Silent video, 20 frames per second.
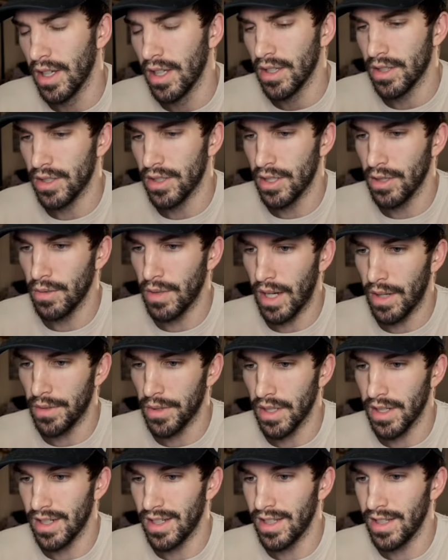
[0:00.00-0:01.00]
The two
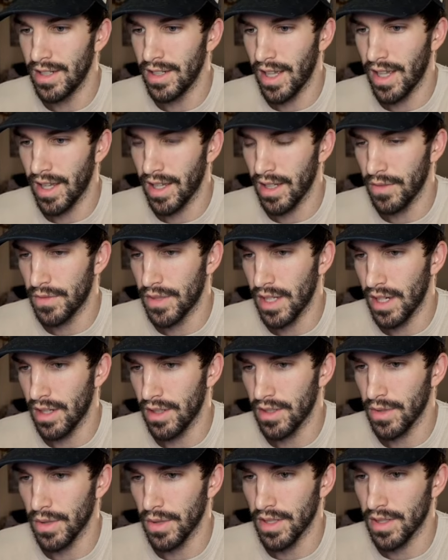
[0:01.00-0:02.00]
hour in negative
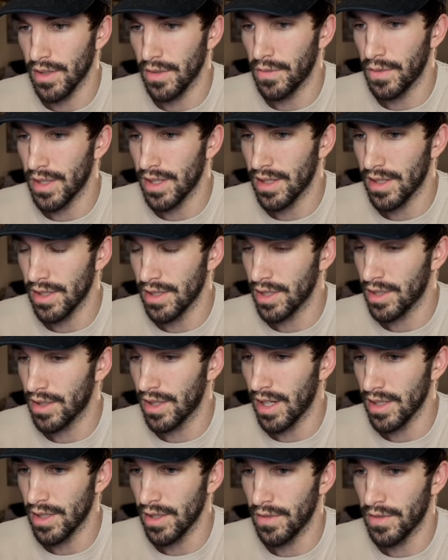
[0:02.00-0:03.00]
territory. So if we start to
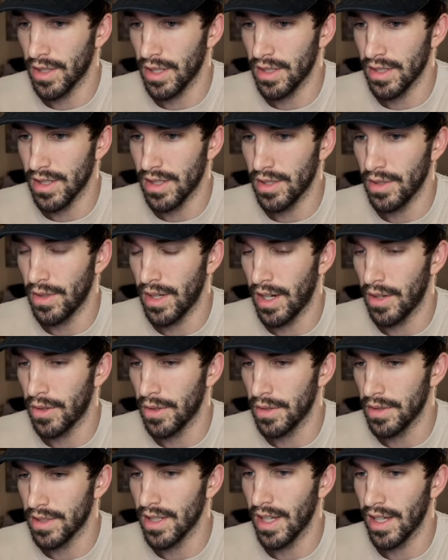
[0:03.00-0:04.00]
cross over on this two
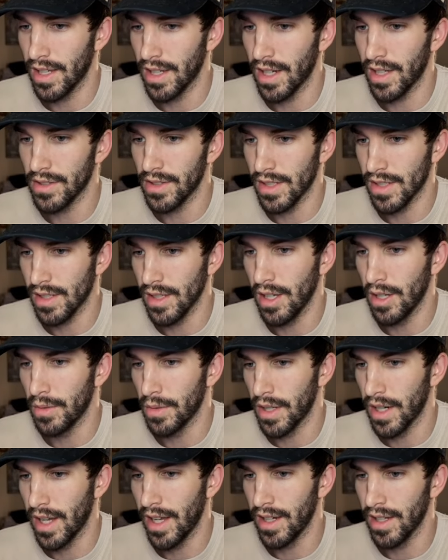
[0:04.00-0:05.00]
hour, taking out this low,
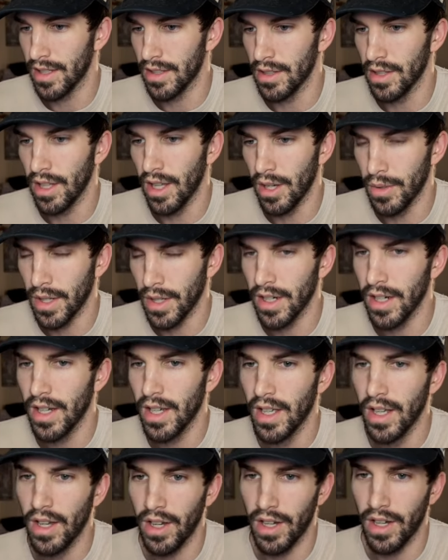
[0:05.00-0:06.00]
we're heading lower
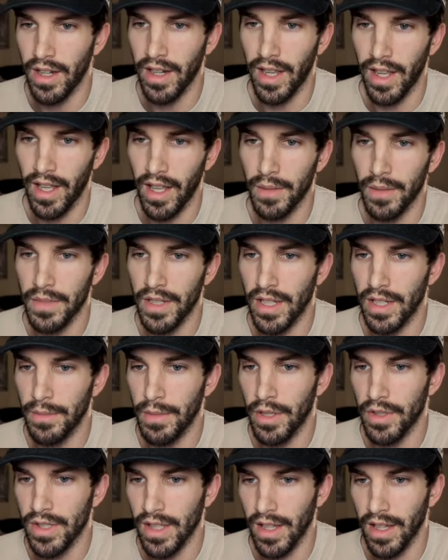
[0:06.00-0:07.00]
on AMD
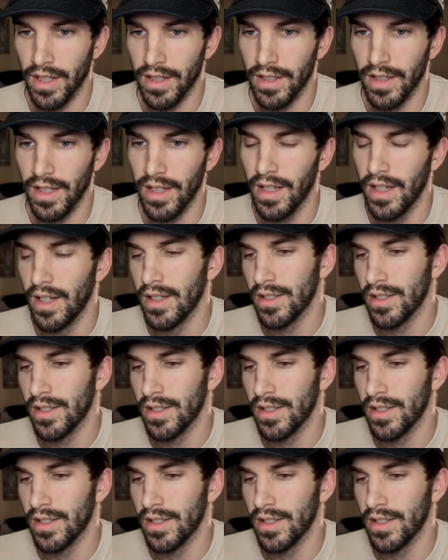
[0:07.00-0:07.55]
most likely.